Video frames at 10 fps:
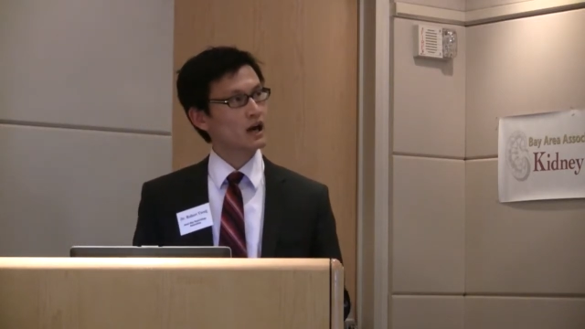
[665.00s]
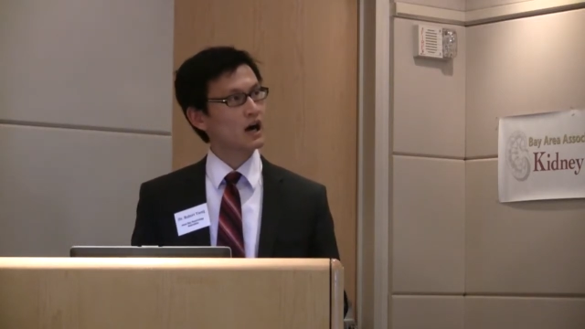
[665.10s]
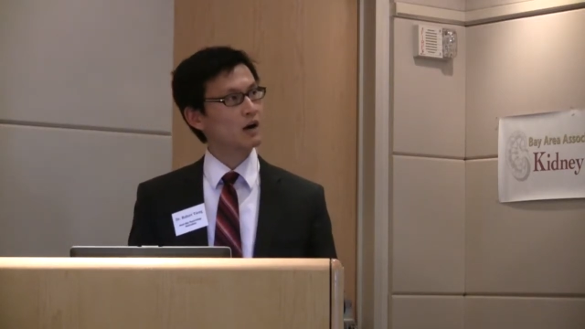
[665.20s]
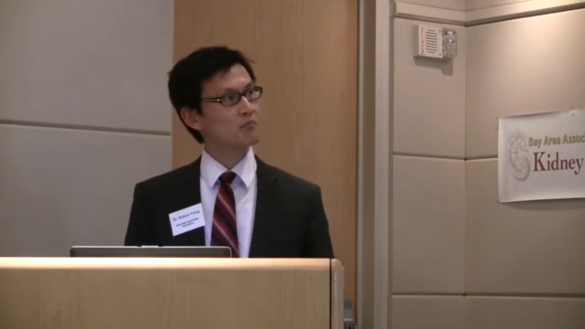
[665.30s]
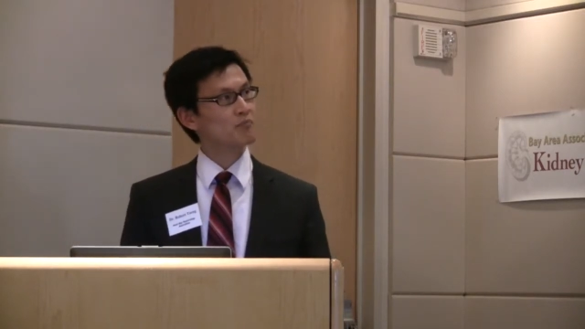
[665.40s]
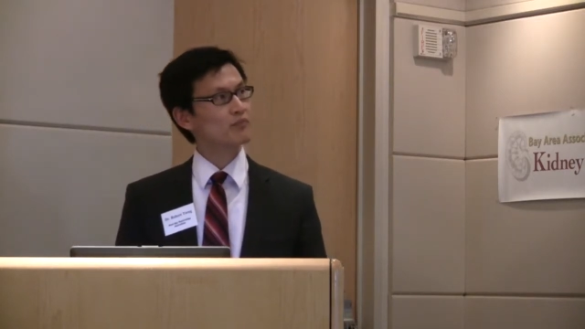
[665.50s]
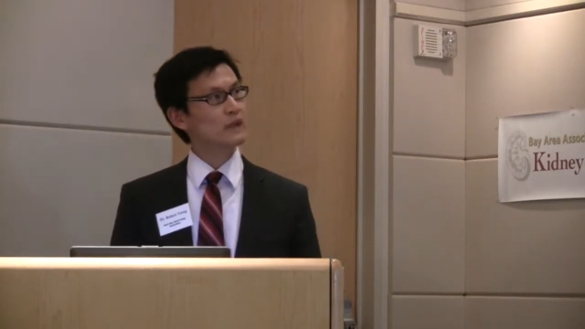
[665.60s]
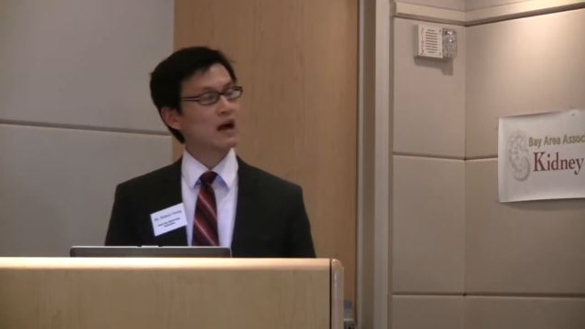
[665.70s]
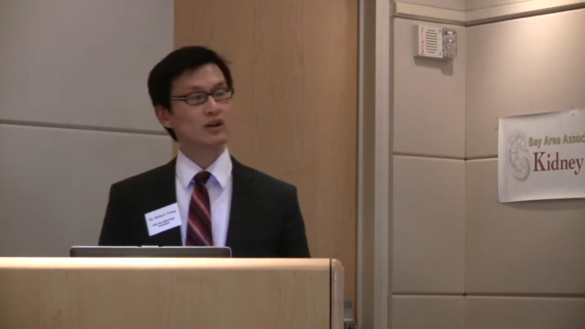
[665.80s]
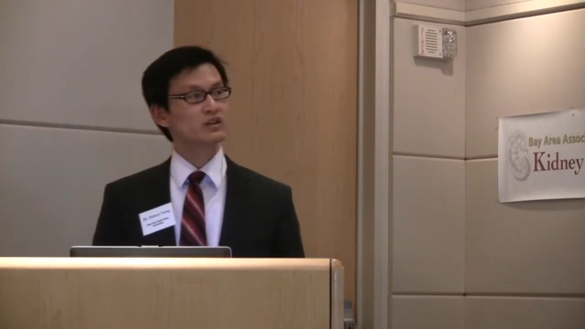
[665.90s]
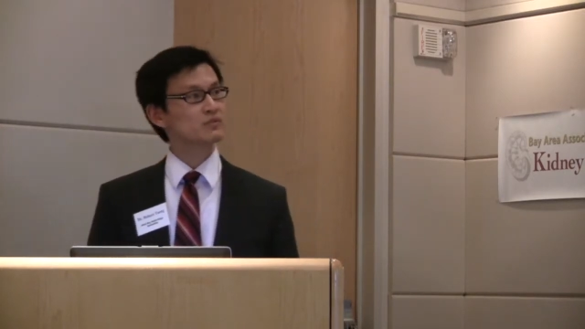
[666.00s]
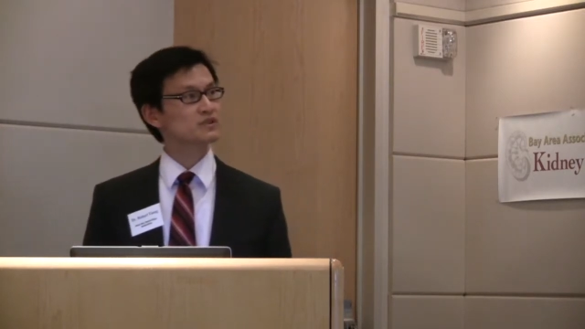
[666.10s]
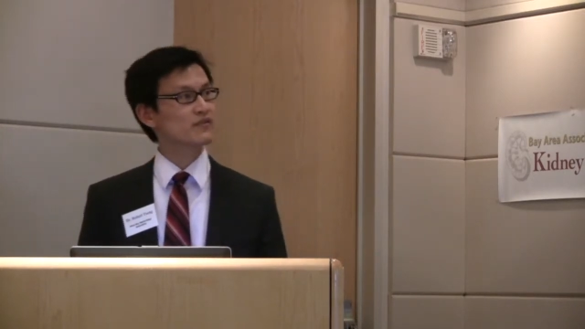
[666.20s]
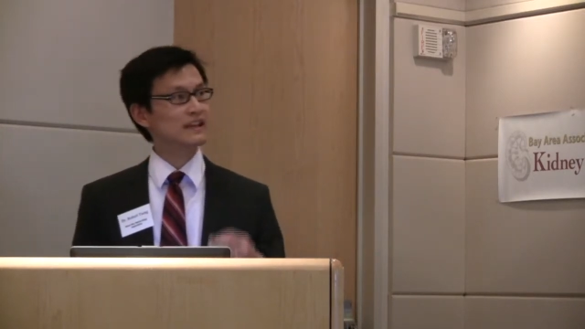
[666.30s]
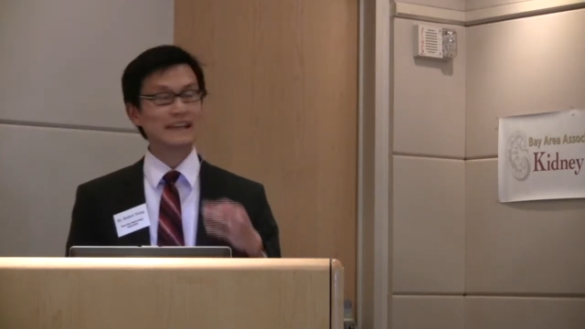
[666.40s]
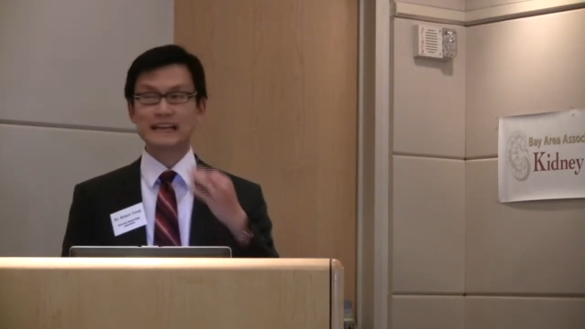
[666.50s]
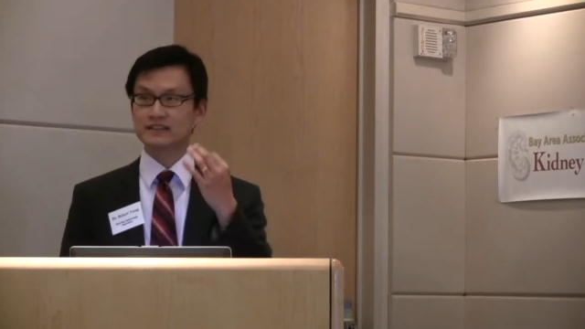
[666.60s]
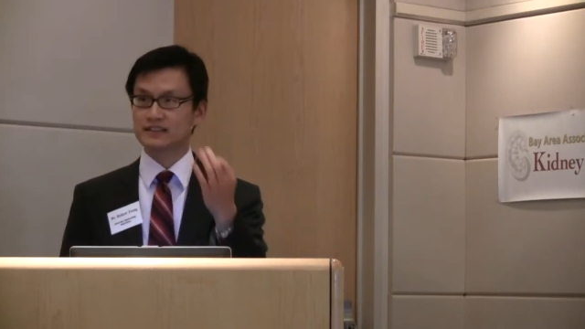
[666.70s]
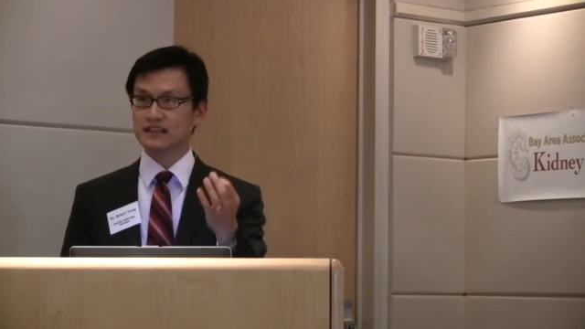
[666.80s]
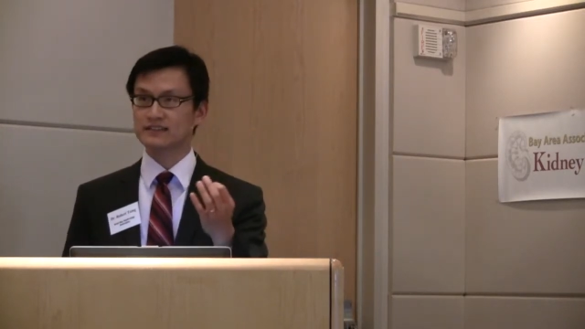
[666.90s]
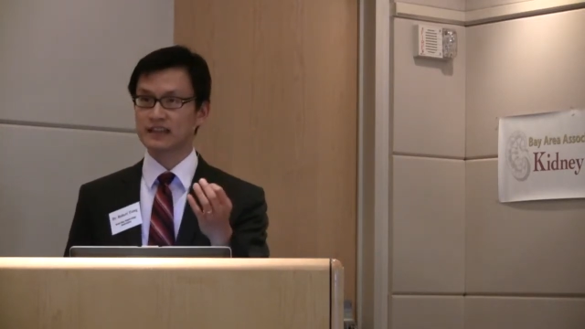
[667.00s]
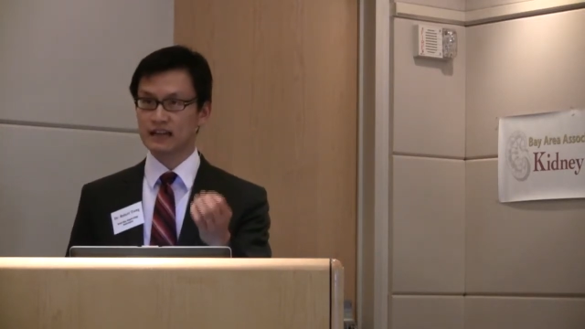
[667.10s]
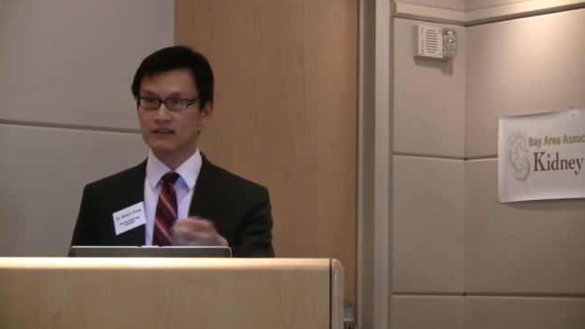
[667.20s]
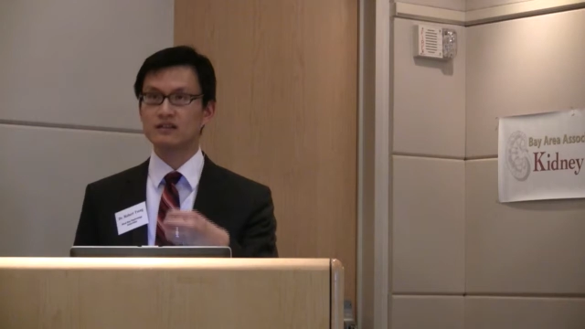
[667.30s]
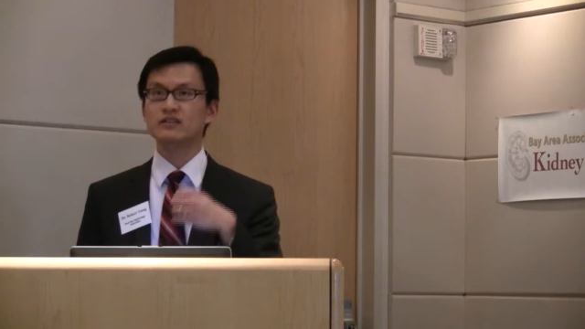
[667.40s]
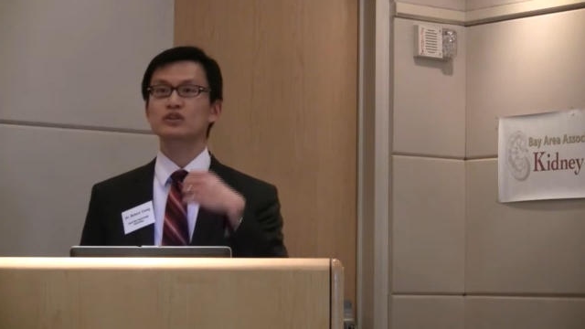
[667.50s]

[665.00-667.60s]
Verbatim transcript: Um, now, in terms of the incidence, again,